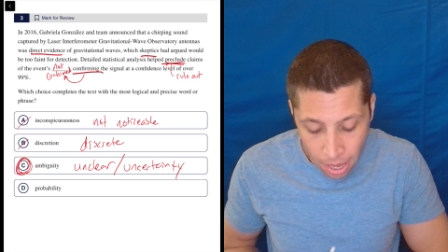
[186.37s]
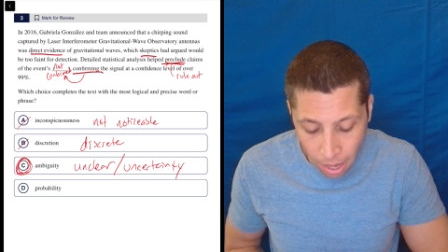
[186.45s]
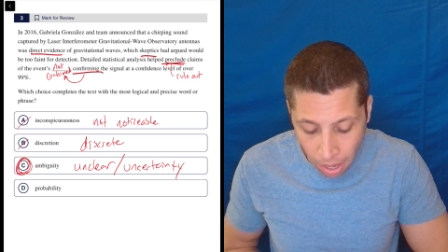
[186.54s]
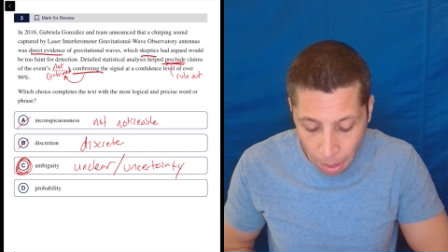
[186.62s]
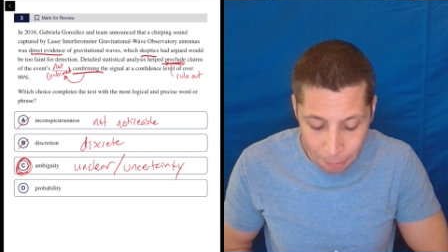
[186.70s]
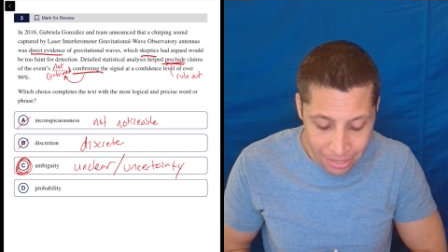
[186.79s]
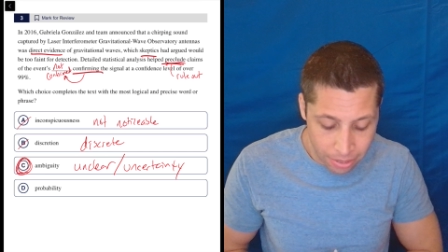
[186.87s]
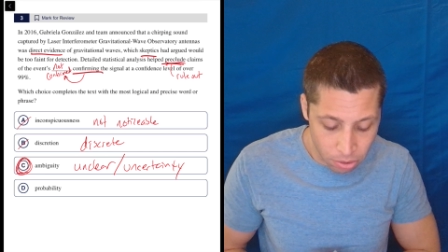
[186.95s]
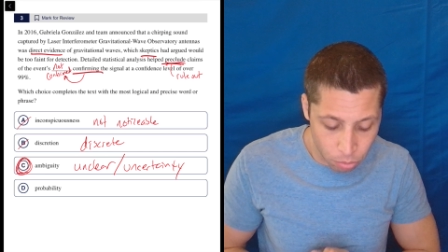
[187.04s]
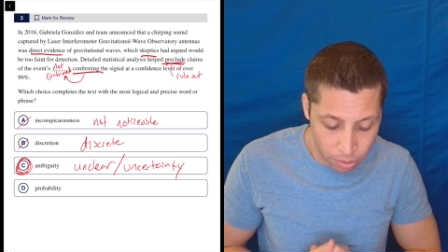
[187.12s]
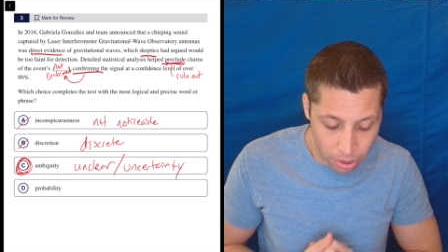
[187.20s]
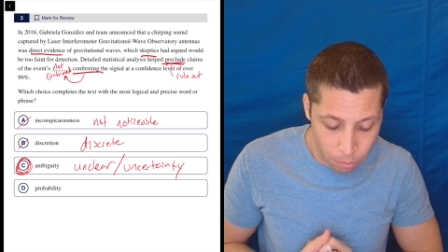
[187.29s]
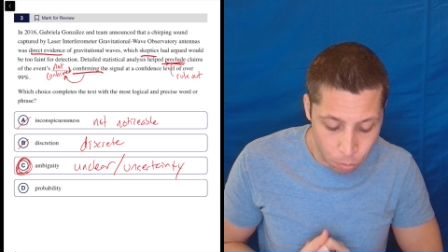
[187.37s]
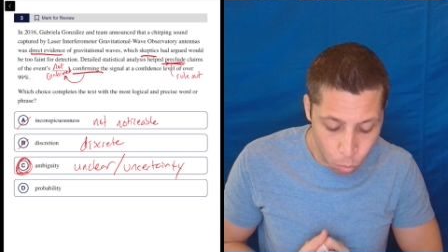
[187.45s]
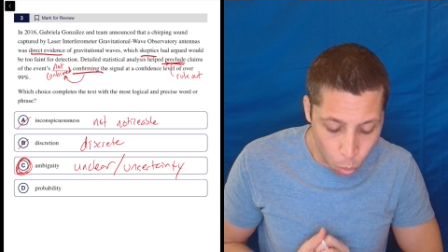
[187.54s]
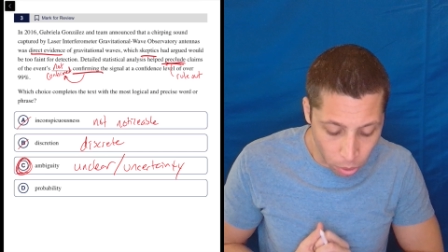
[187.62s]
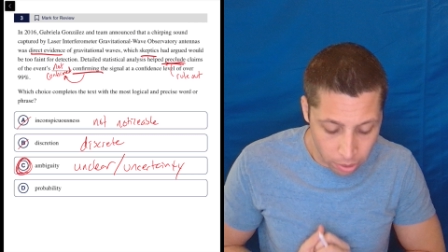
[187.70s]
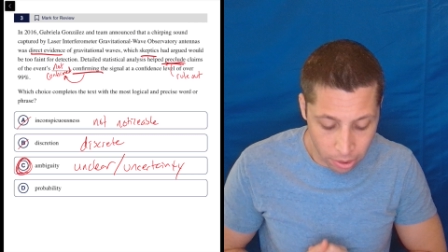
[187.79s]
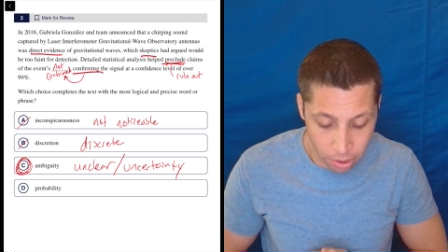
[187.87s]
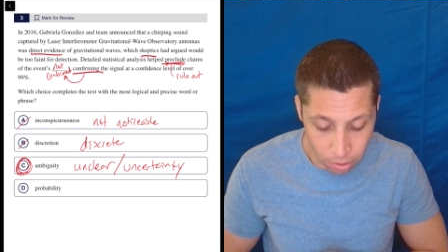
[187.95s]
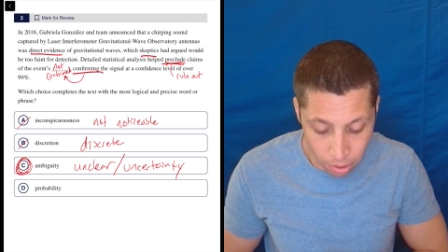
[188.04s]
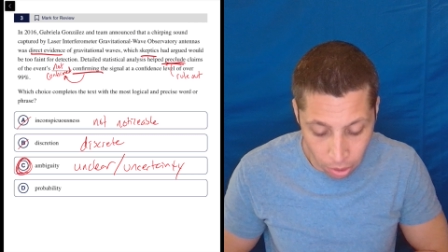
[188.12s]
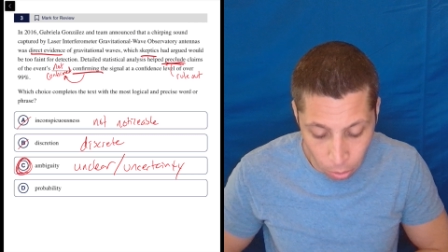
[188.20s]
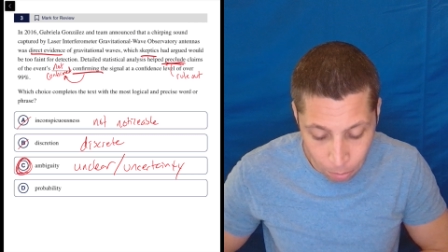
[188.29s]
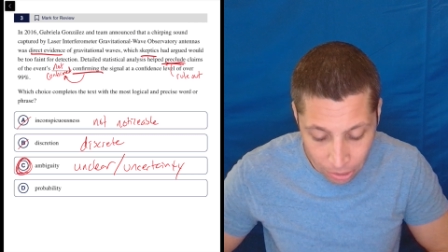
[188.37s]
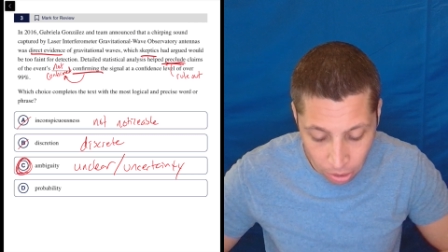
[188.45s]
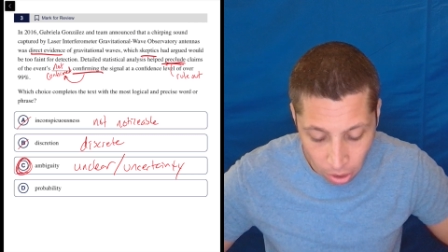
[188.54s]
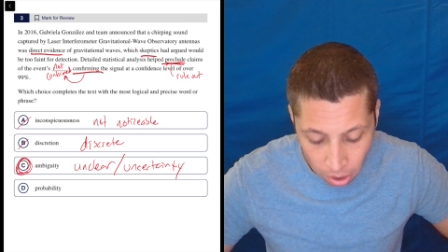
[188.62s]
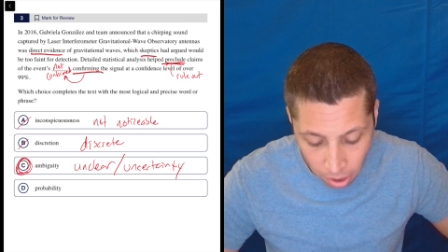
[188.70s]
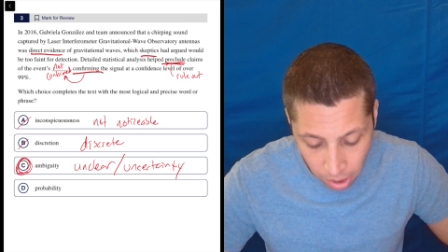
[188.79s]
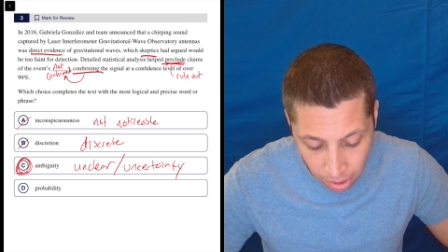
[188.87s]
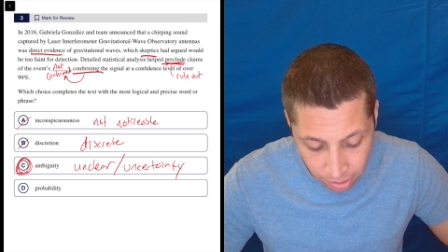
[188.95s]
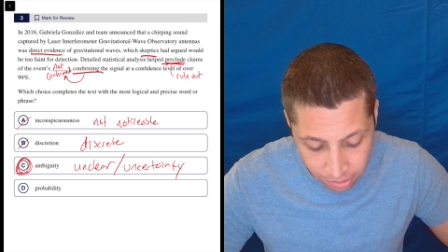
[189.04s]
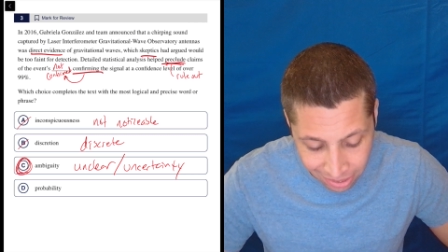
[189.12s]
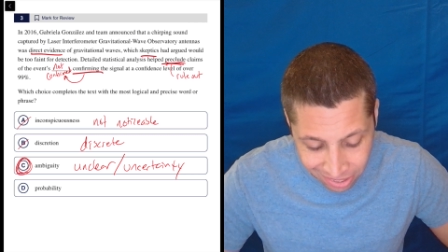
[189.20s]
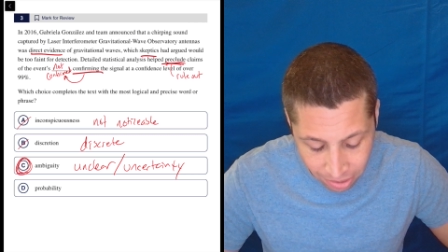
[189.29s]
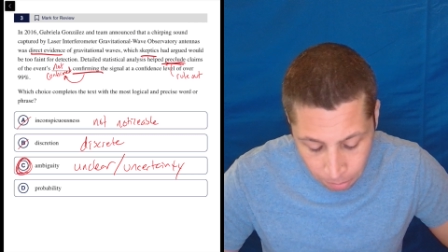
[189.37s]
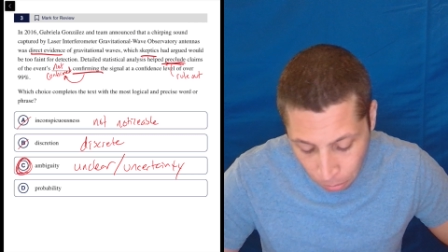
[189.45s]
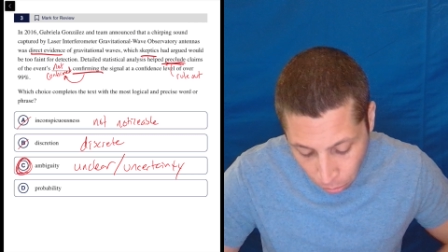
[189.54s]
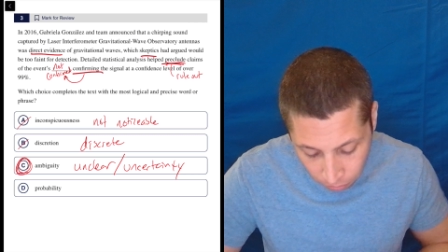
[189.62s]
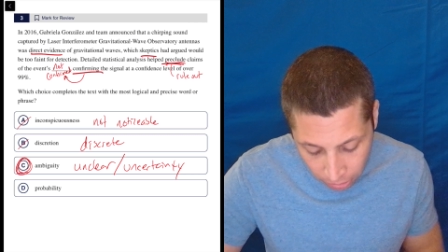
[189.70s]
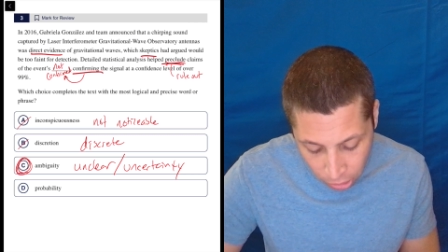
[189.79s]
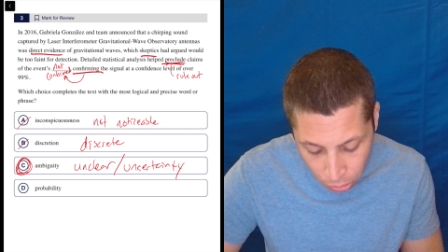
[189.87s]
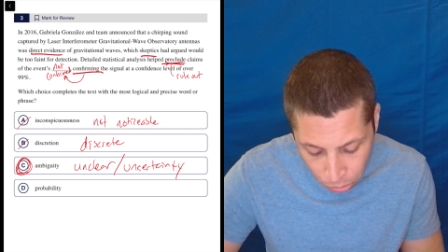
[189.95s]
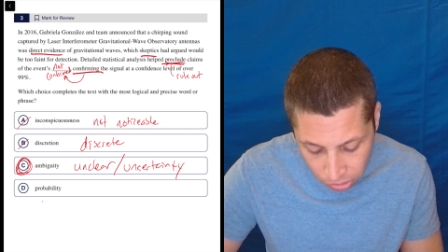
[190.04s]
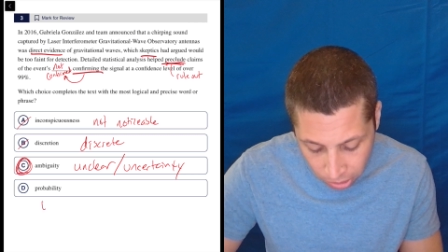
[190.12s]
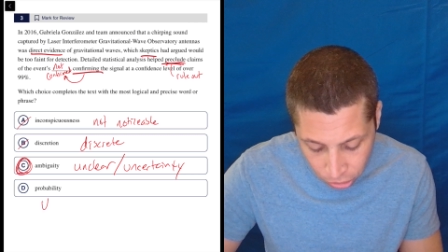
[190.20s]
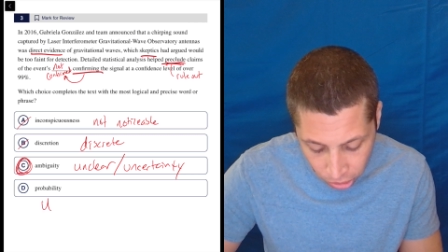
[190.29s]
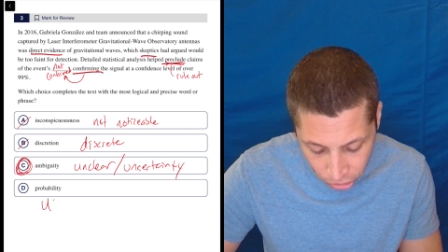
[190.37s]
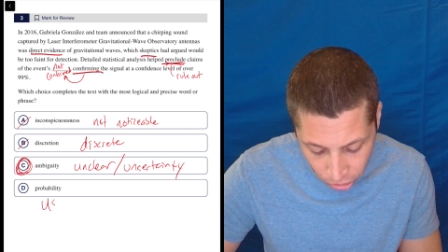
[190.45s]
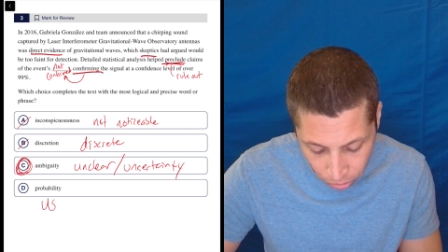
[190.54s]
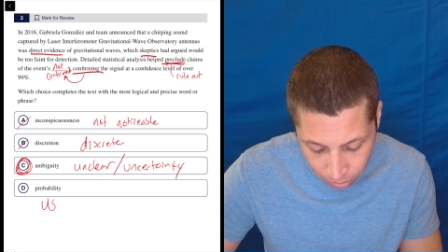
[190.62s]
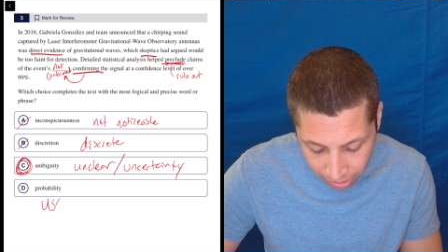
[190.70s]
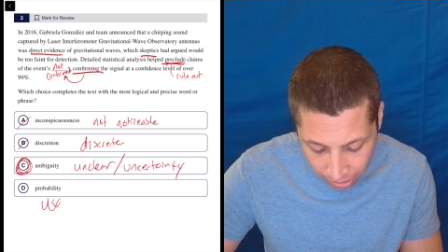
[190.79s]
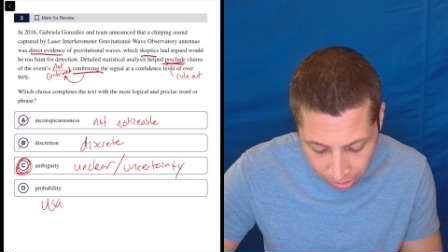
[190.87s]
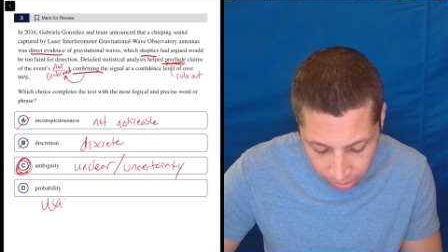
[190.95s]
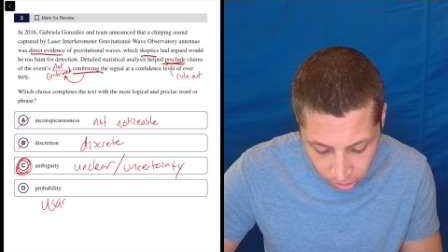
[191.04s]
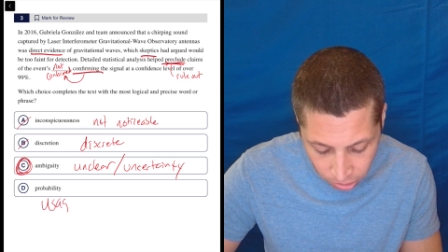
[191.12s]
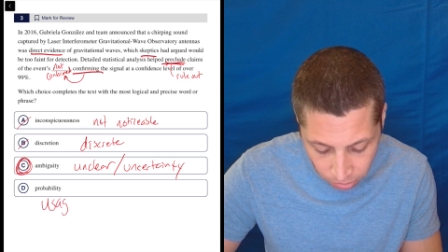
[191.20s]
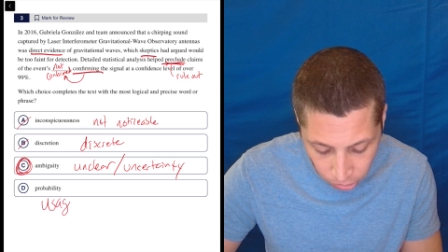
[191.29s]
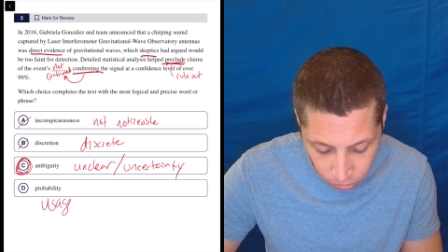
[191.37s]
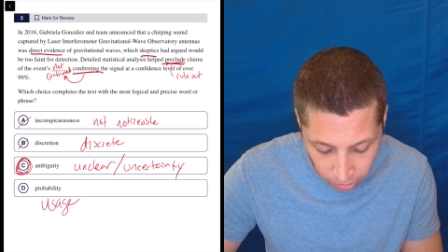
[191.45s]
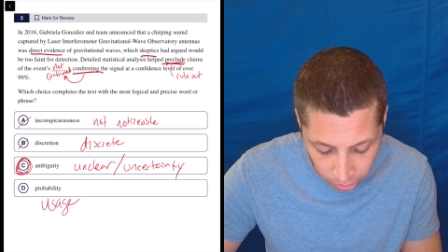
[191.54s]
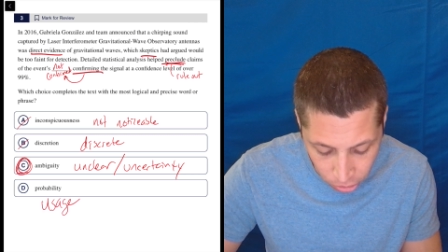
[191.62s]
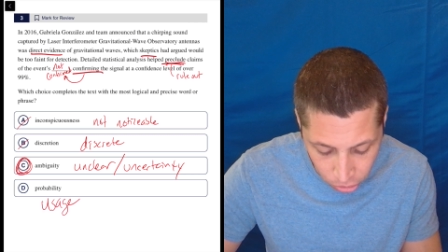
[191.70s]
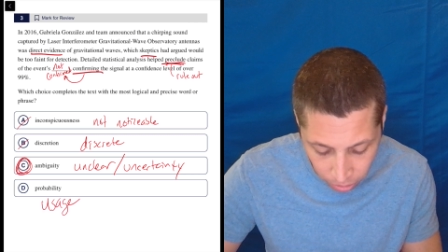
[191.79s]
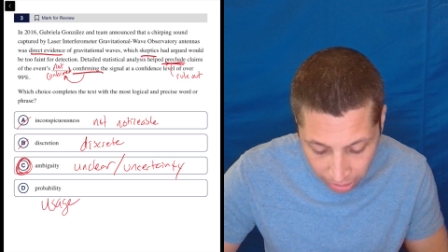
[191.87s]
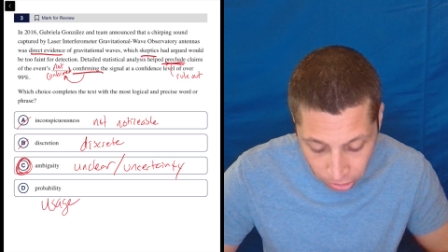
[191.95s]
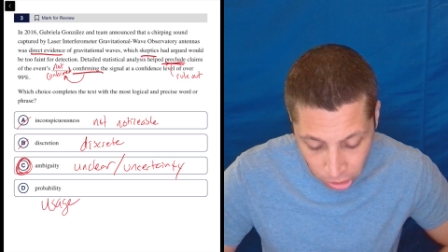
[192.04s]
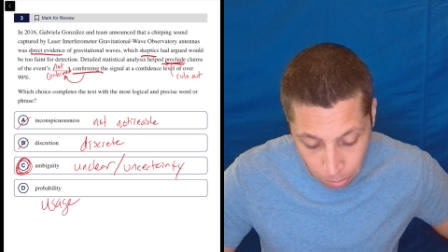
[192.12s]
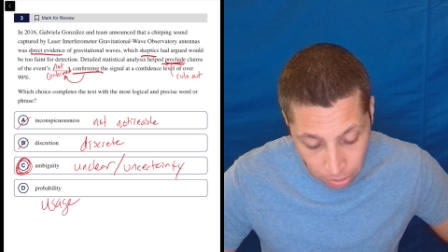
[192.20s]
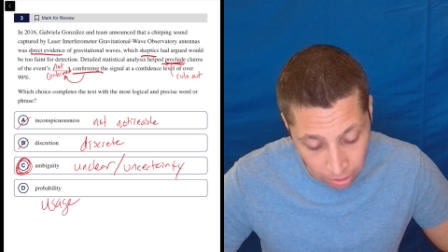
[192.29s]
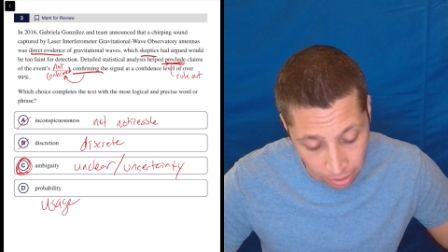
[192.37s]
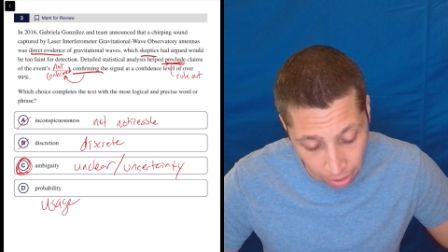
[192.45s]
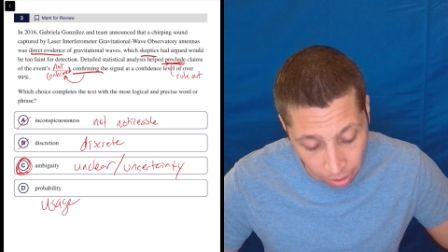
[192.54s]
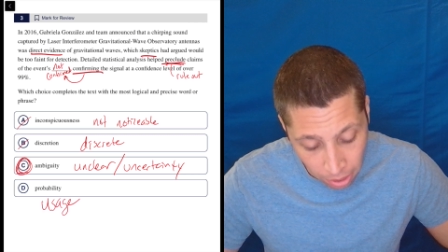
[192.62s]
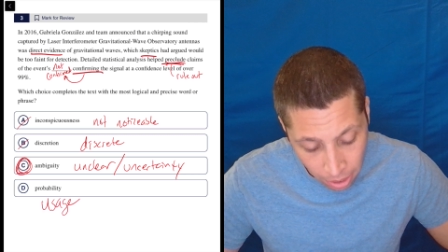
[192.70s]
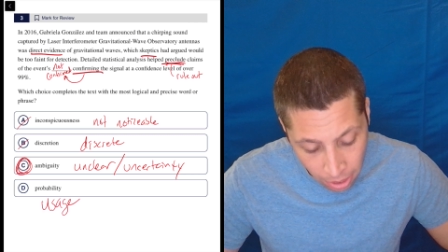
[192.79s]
Um, it doesn't really work here, though, because it's more of a usage issue. That just feels really strange to put in there.